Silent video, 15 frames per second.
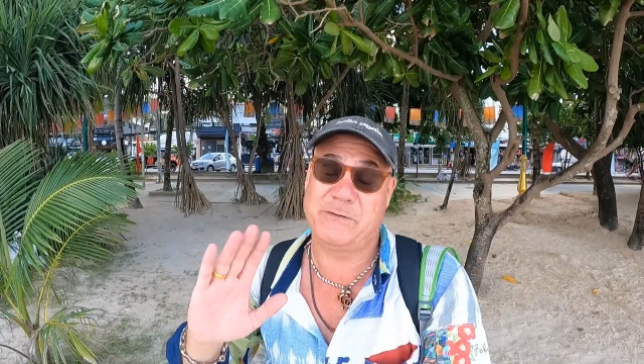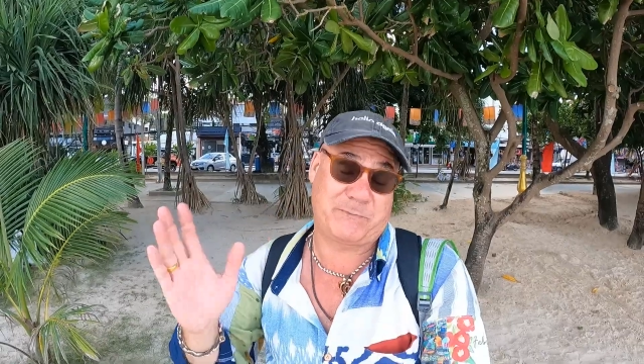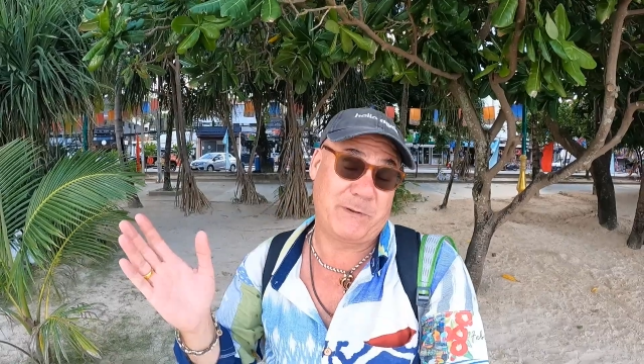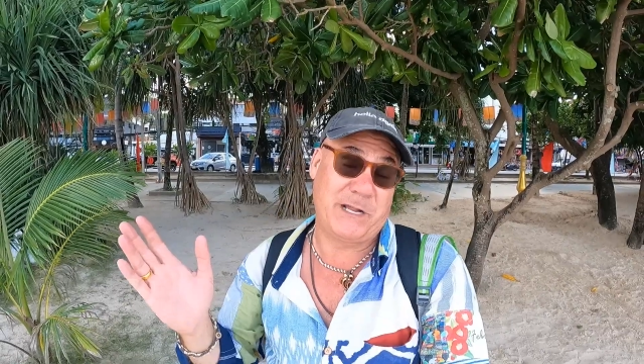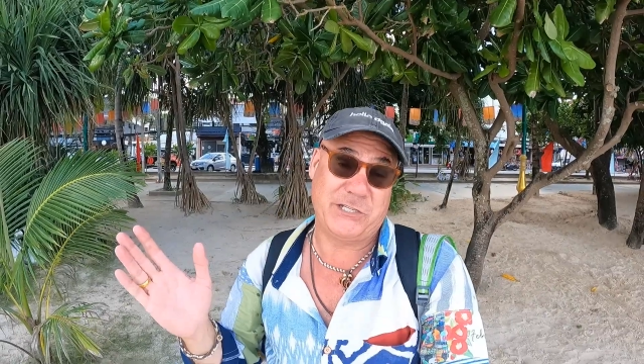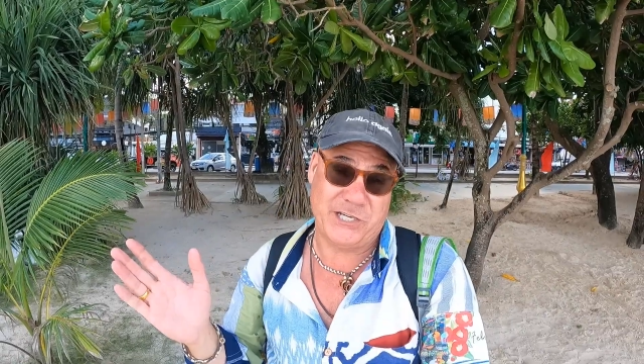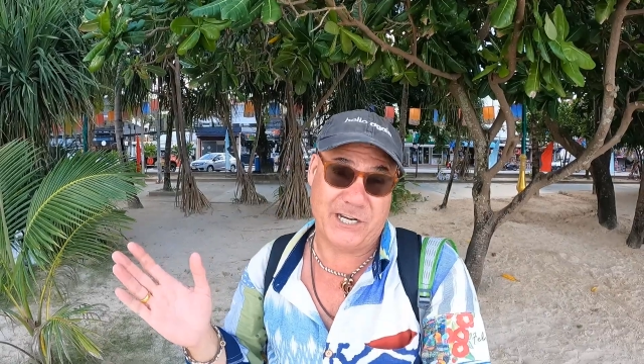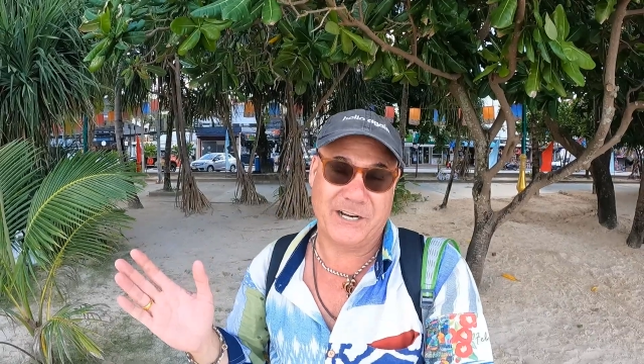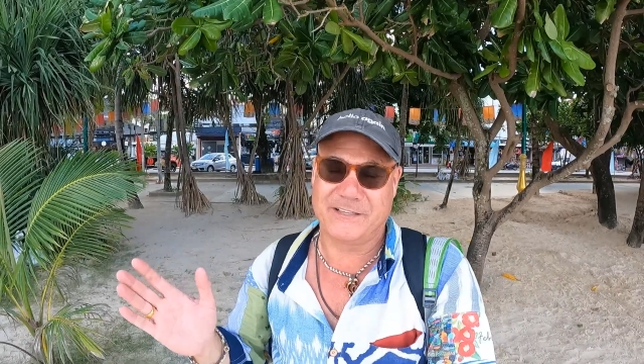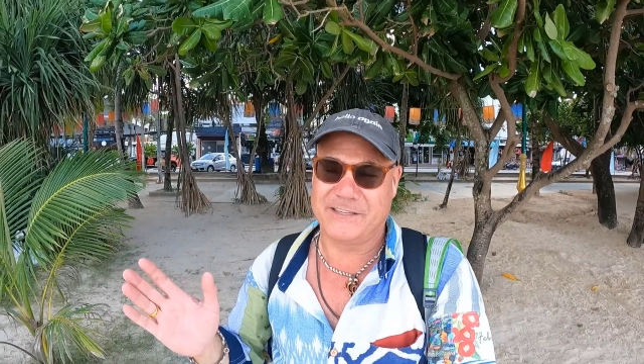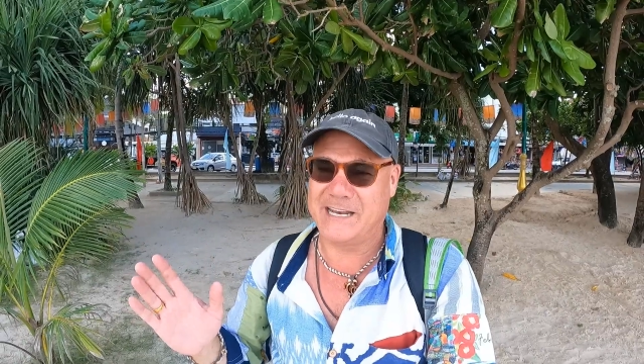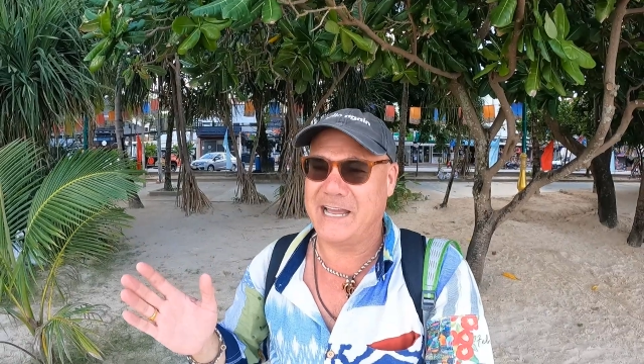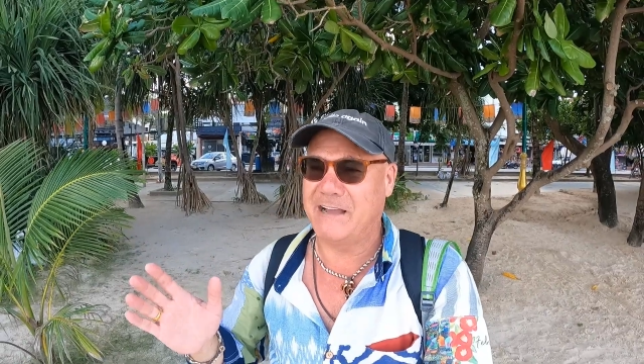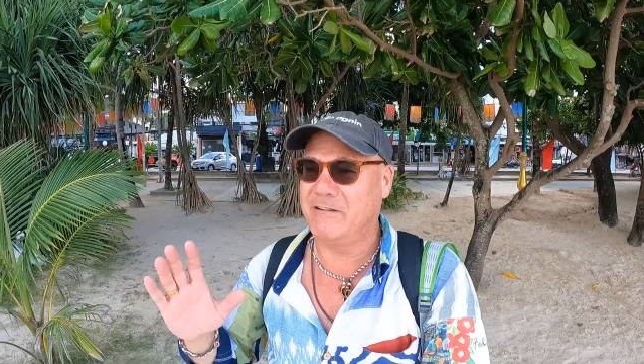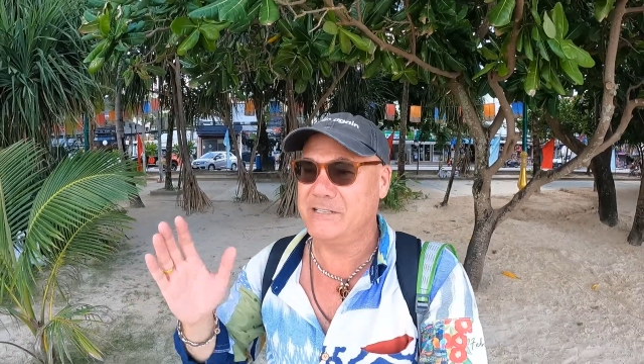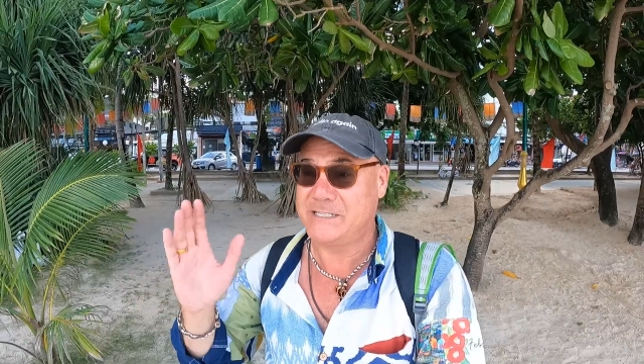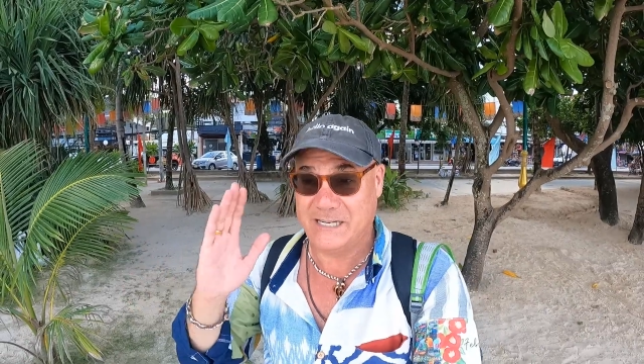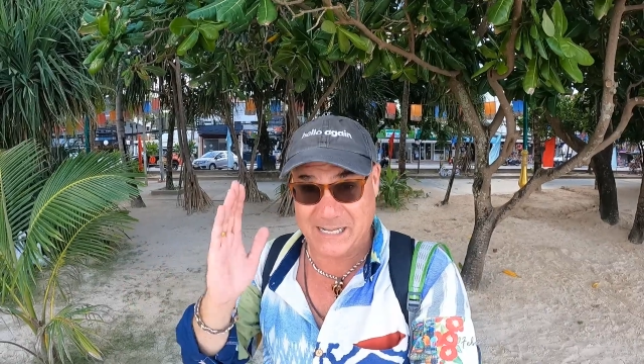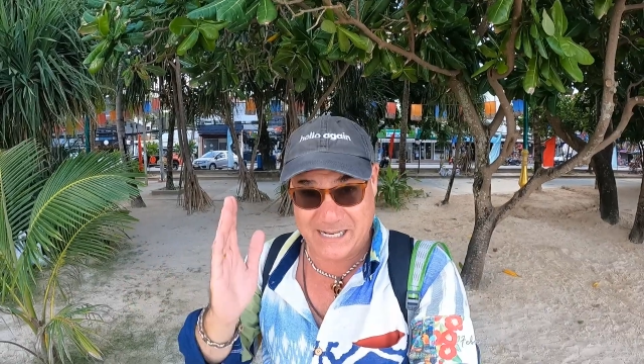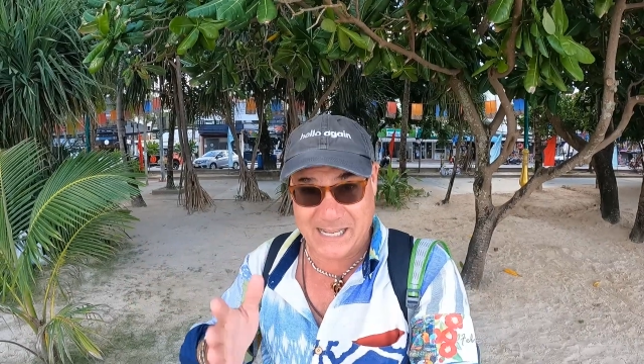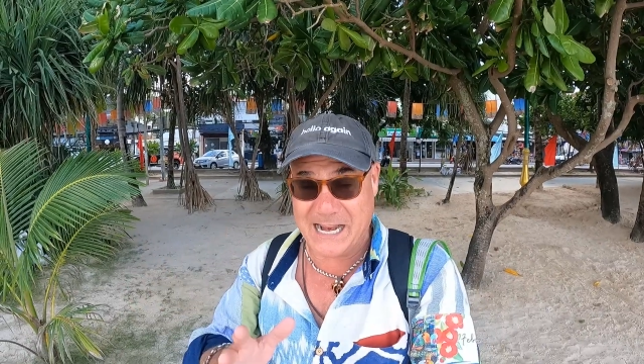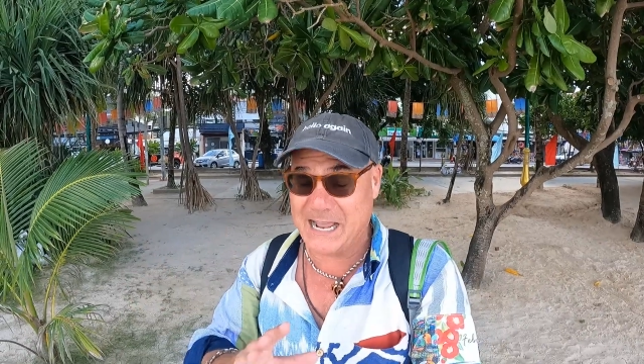He was much younger than I was.
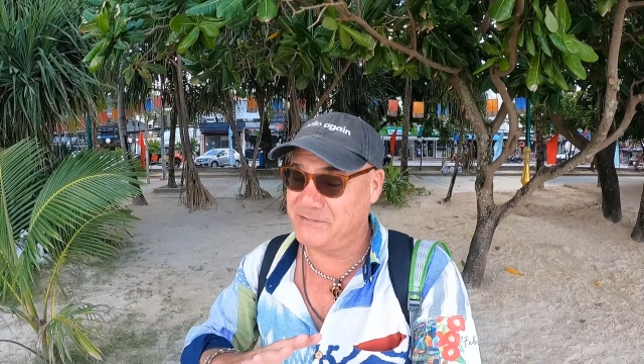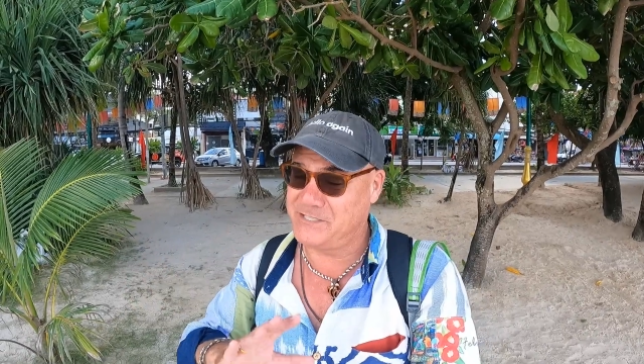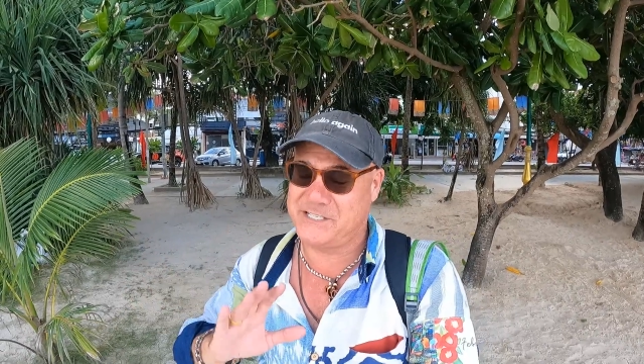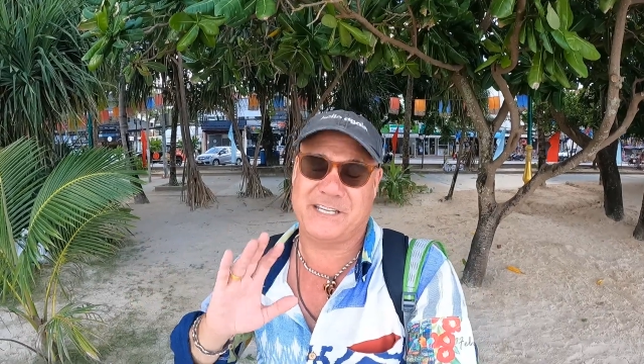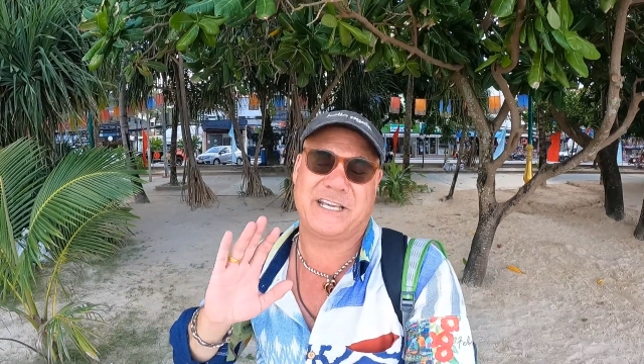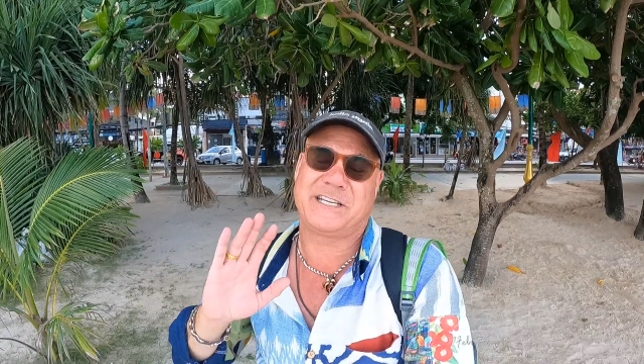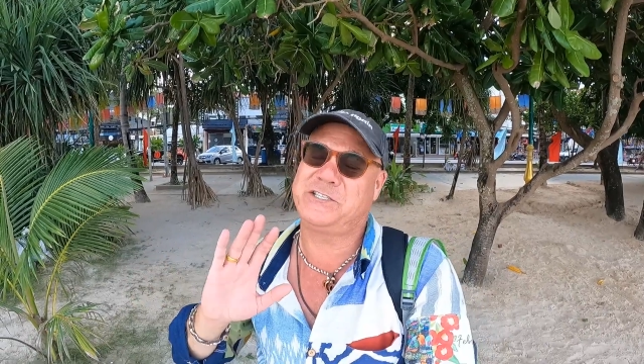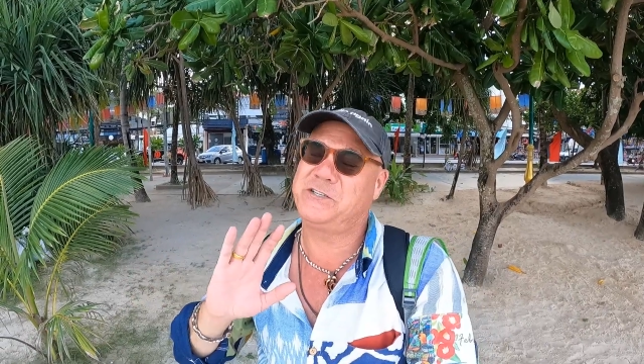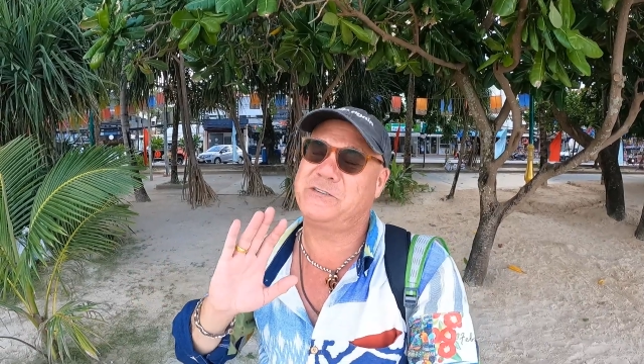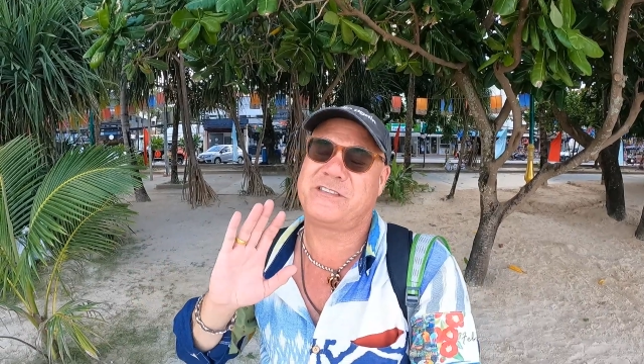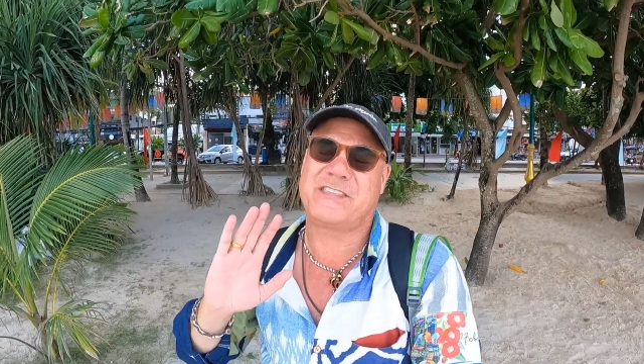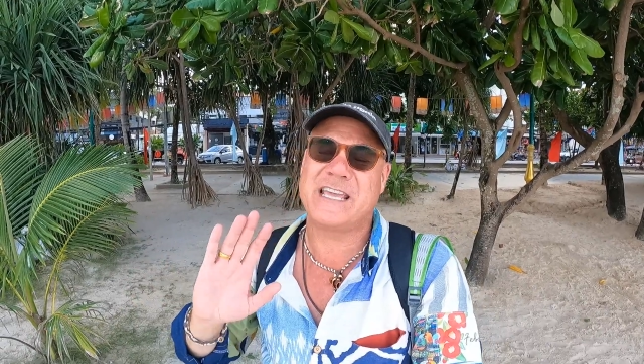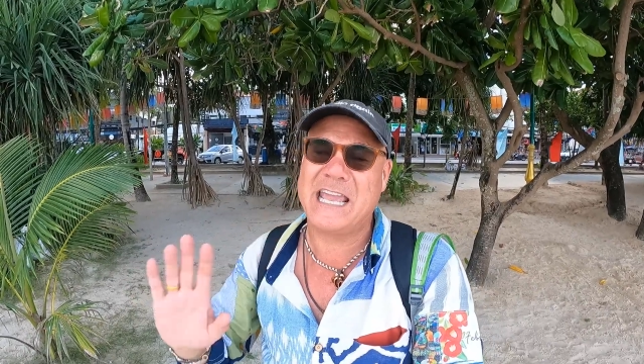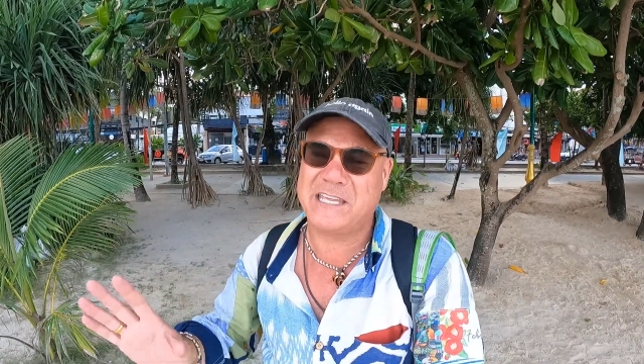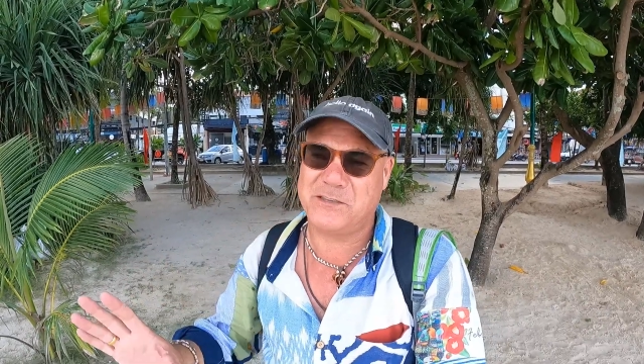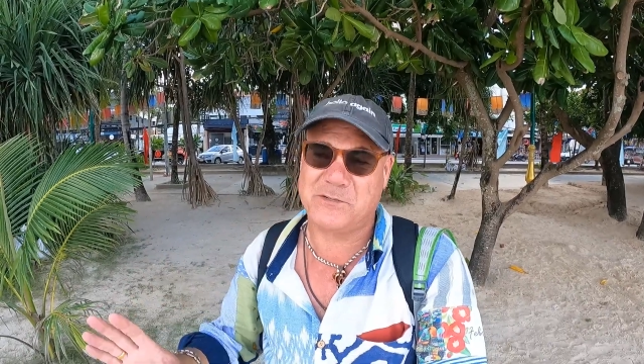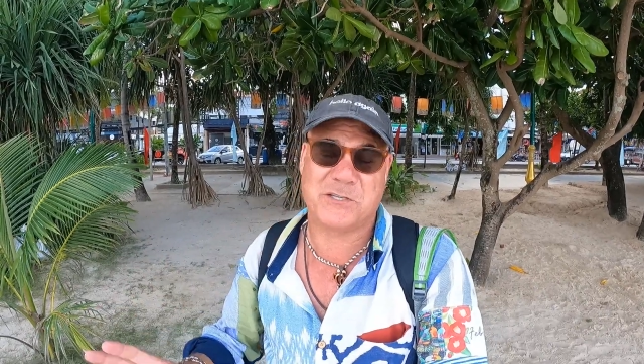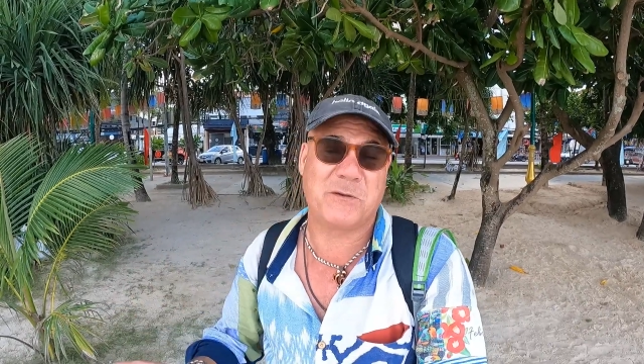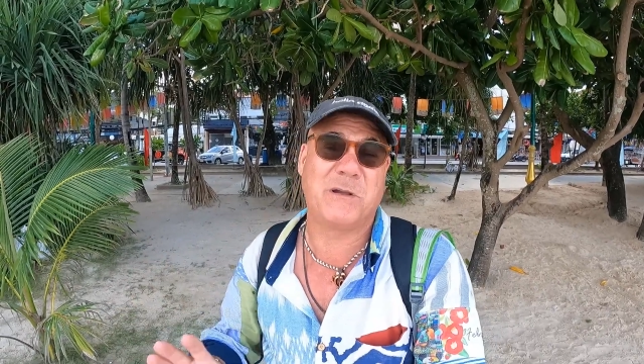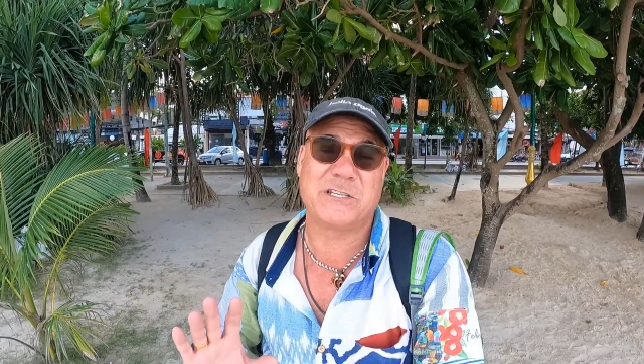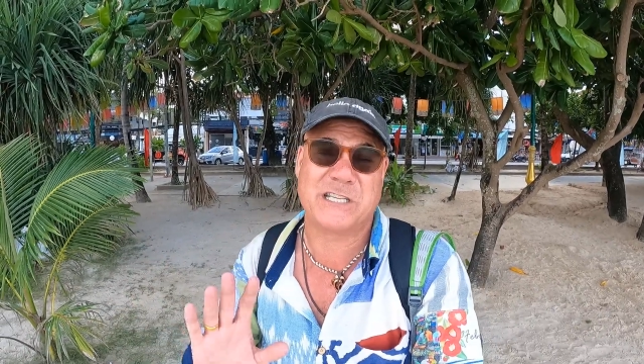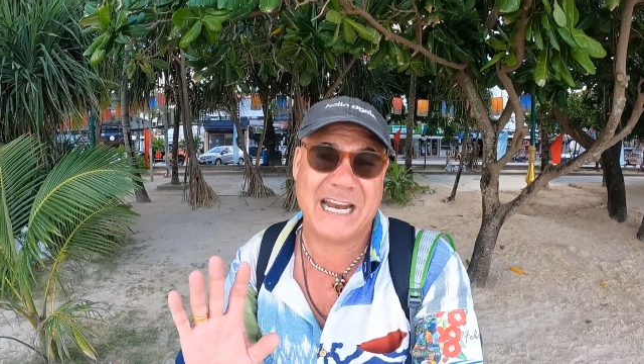And I was just like, dude, thank you
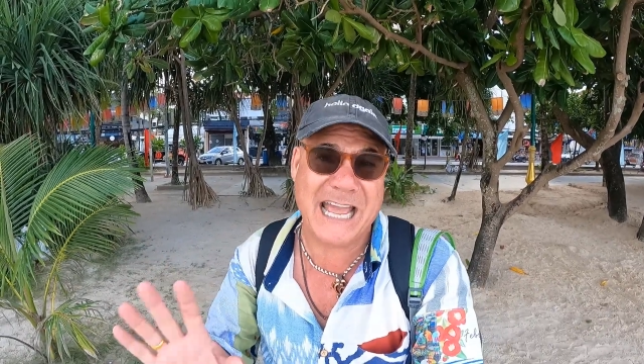so much.